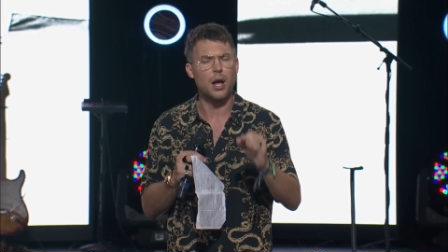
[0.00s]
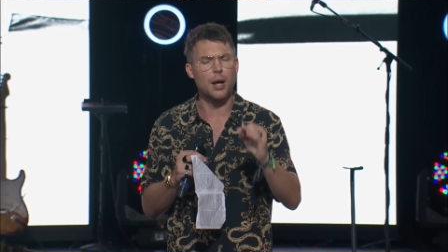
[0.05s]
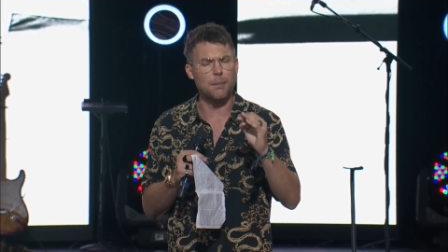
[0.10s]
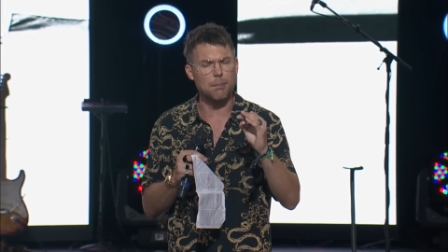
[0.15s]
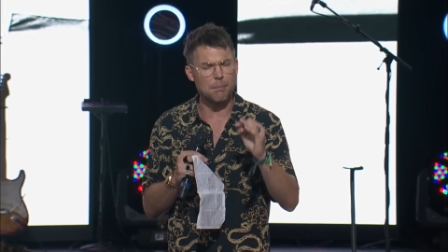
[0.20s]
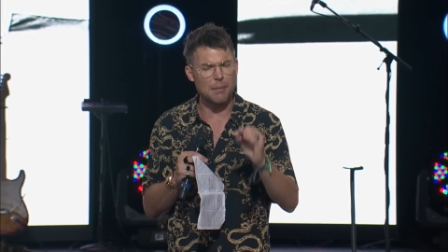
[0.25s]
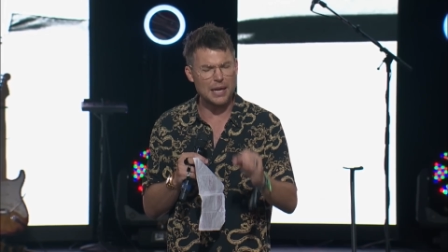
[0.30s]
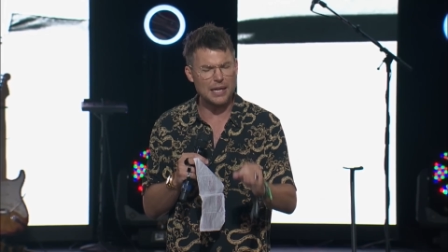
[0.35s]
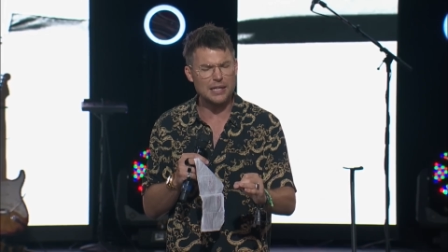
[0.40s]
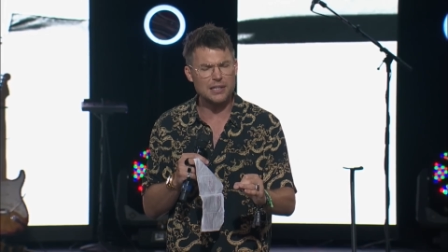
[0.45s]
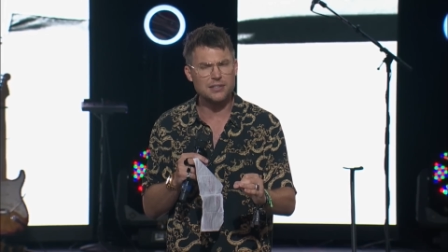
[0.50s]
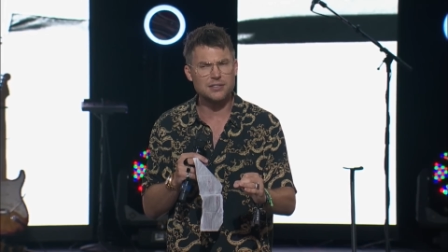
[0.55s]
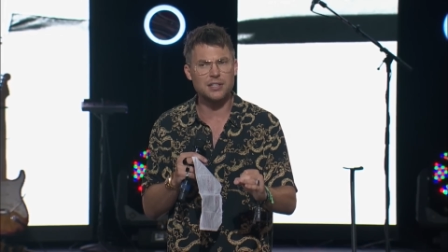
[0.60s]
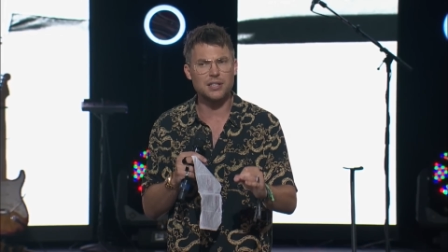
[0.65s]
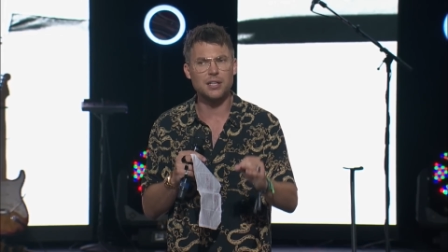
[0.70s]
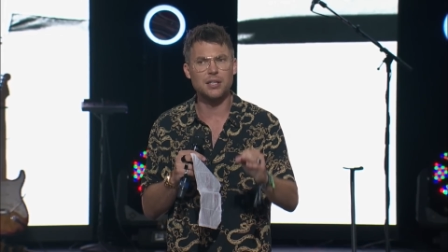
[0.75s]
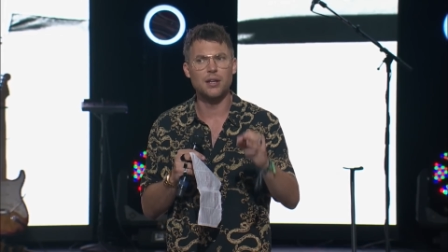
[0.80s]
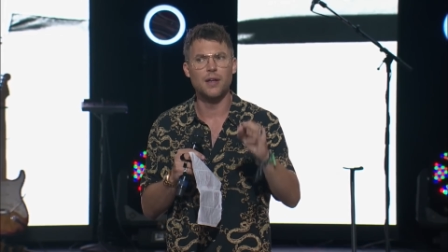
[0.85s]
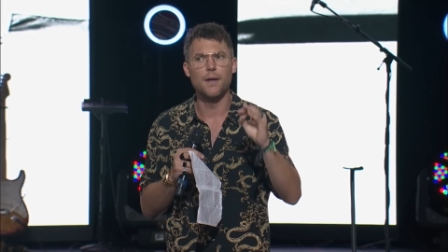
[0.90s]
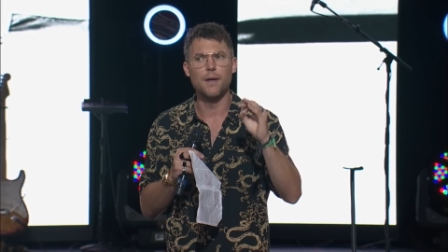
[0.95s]

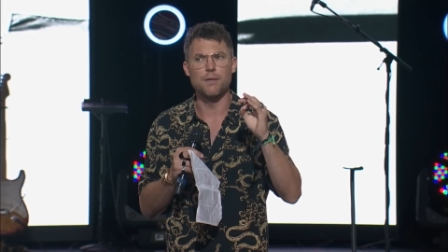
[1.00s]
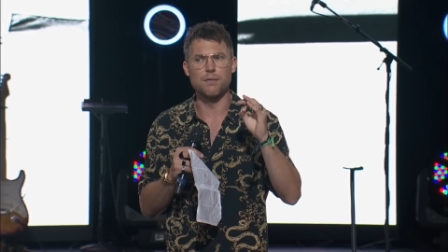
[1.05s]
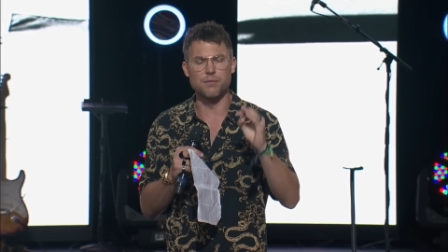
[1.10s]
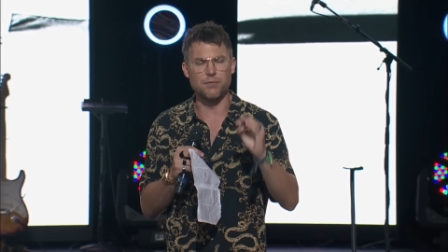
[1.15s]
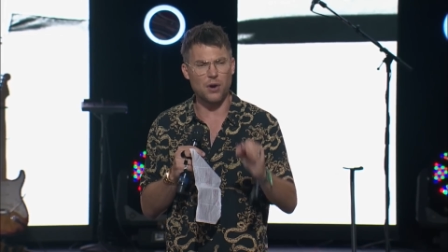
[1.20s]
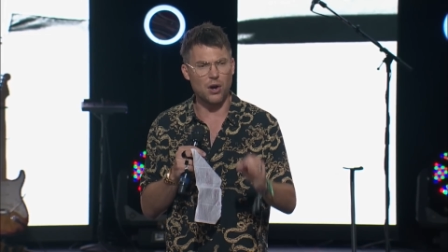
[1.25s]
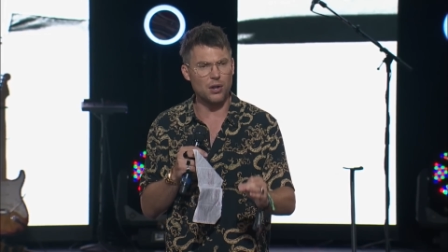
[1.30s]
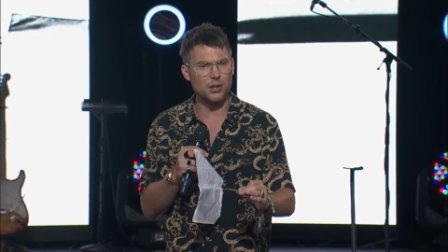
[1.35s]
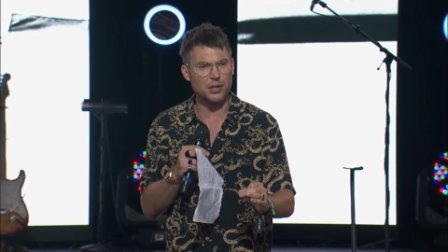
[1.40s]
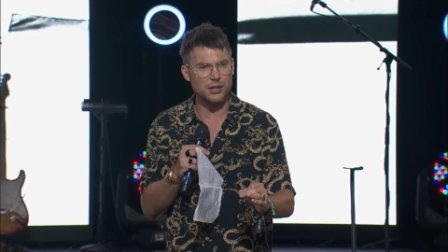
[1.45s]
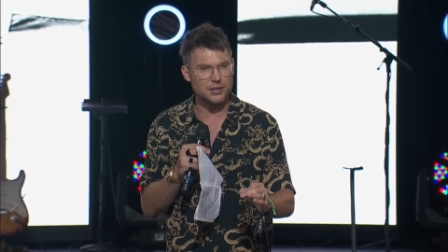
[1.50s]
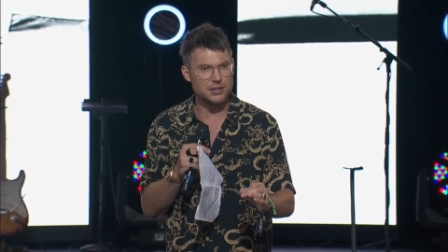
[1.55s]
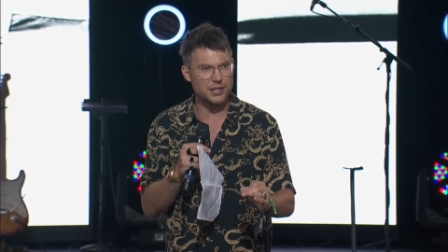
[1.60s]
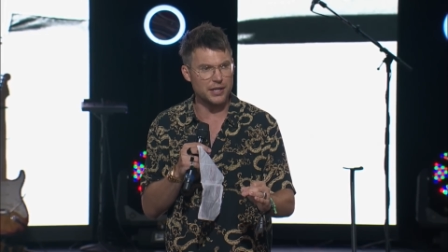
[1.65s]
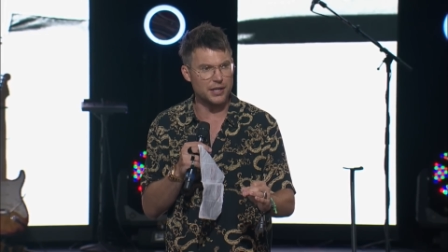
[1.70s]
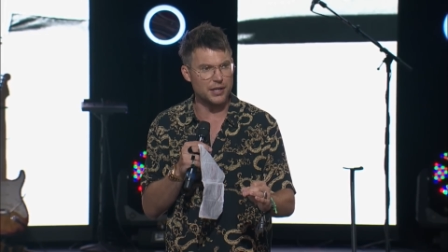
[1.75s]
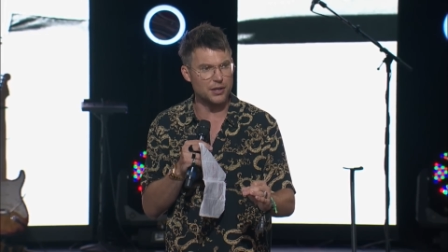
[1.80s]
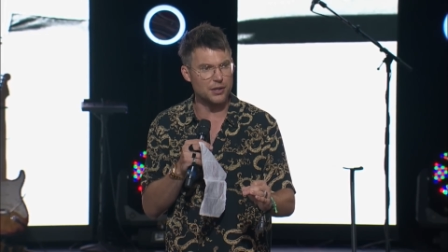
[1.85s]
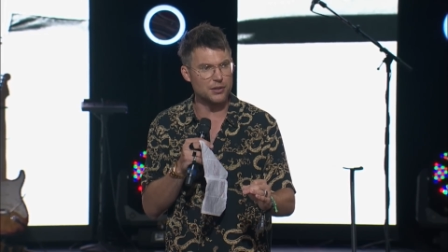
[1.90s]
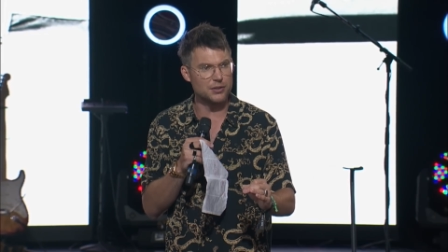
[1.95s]
amazing
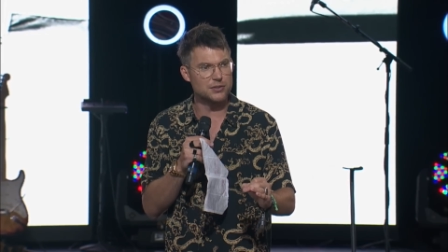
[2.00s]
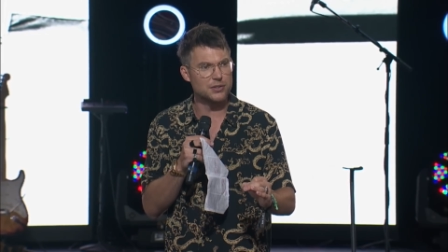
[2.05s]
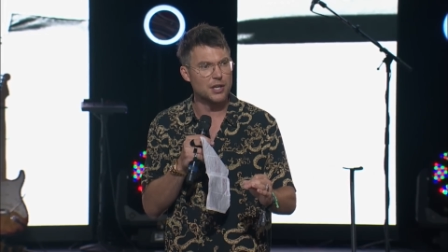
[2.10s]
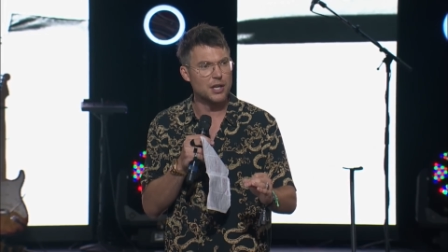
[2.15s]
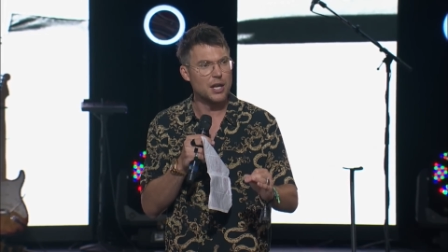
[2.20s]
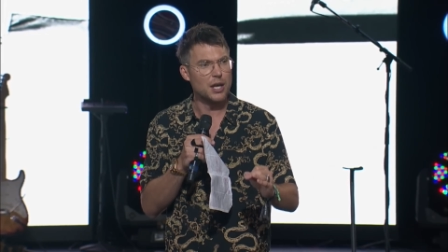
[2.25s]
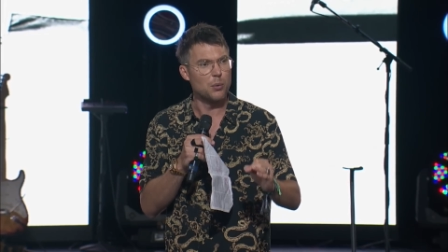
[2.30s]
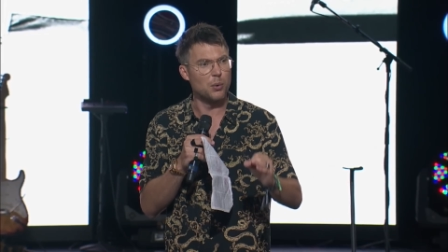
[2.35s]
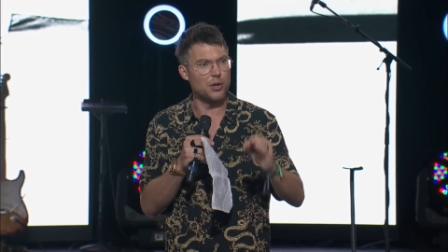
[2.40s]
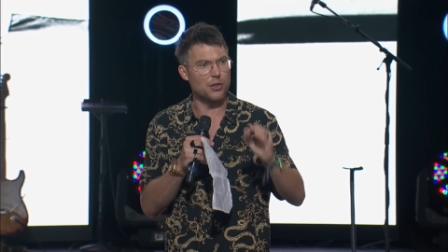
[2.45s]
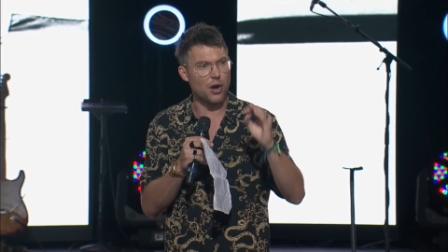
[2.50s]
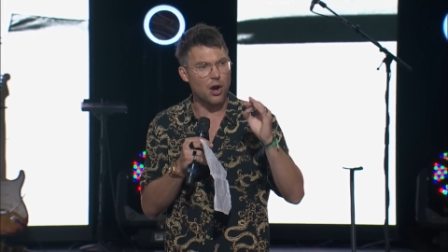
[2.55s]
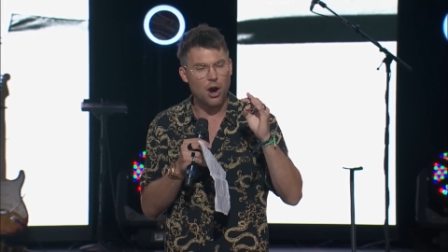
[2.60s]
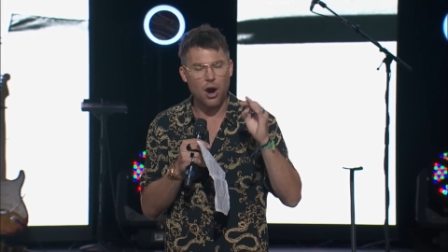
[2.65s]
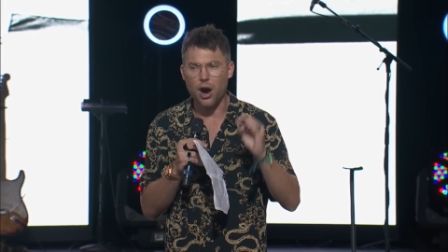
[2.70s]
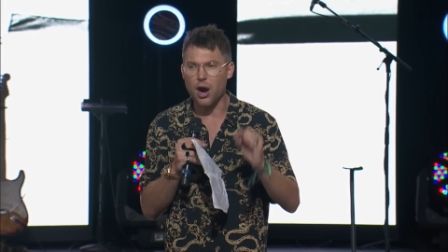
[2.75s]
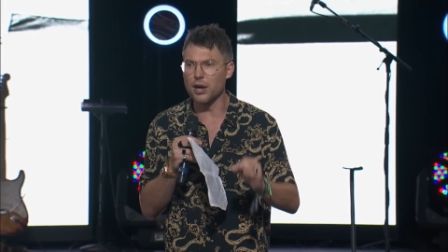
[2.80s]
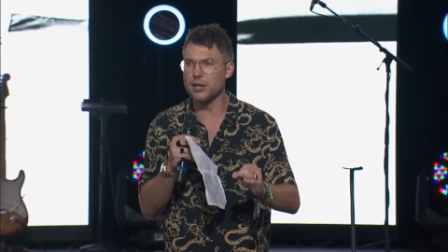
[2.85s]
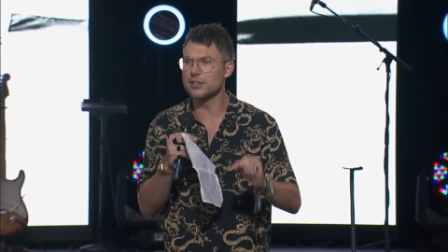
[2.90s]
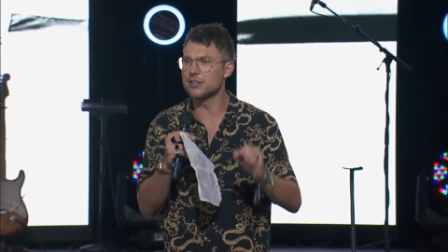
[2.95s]
volunteers with a
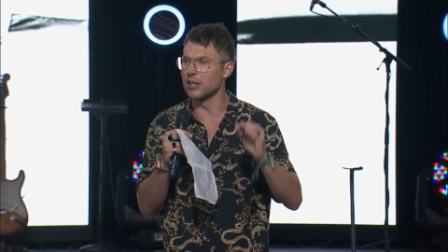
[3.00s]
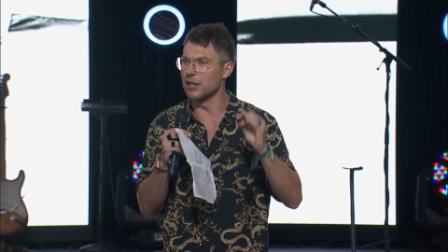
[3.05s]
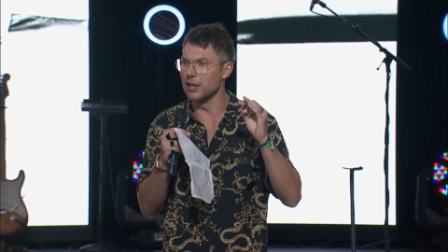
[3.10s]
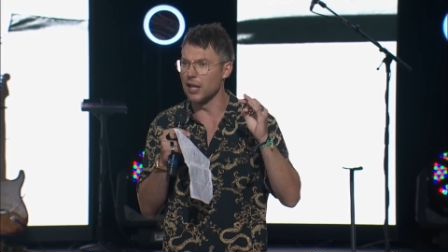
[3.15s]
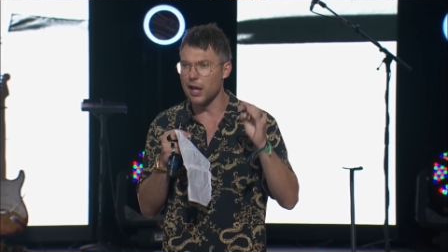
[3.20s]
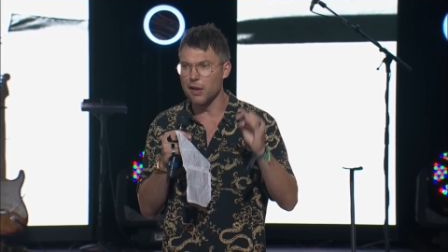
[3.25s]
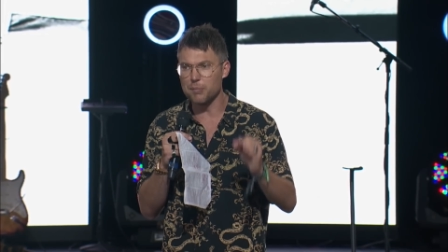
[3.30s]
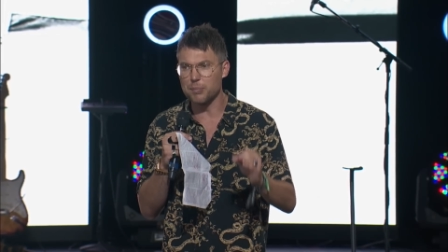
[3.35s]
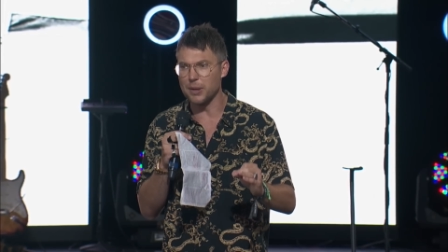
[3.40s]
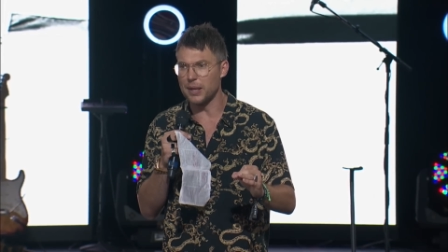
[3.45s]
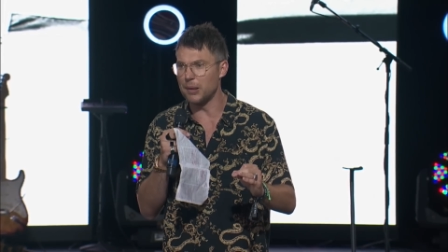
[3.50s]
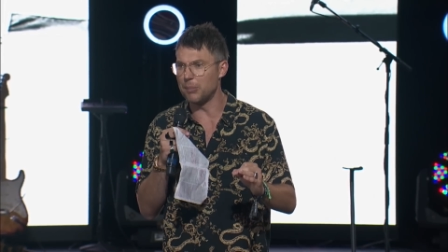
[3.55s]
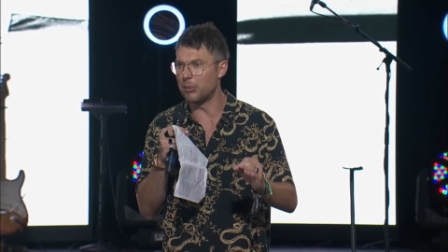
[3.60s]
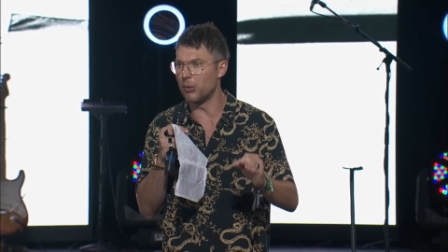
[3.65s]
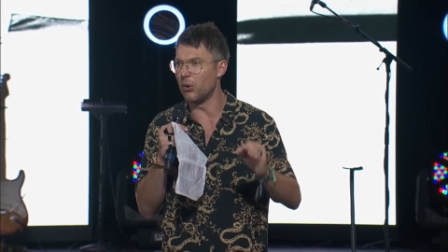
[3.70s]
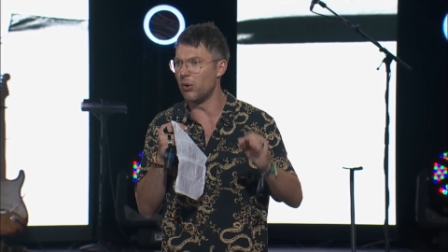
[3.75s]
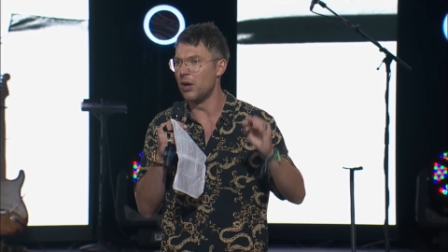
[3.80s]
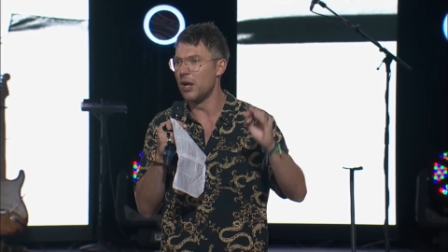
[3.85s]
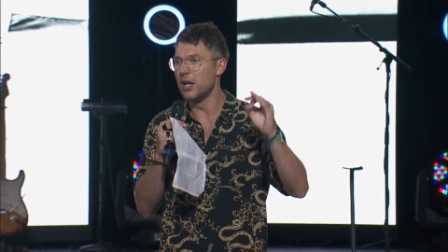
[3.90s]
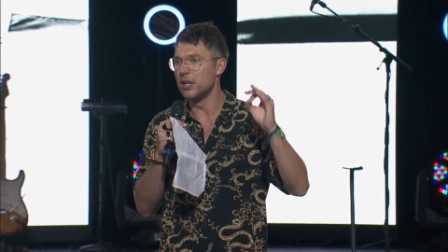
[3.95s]
heart to love
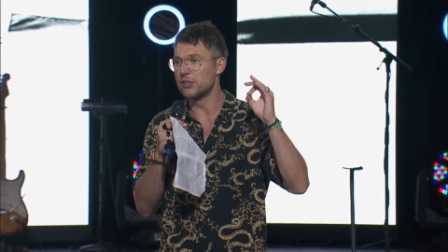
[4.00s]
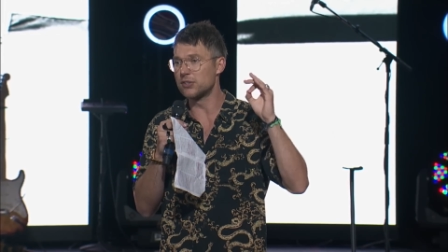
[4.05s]
people,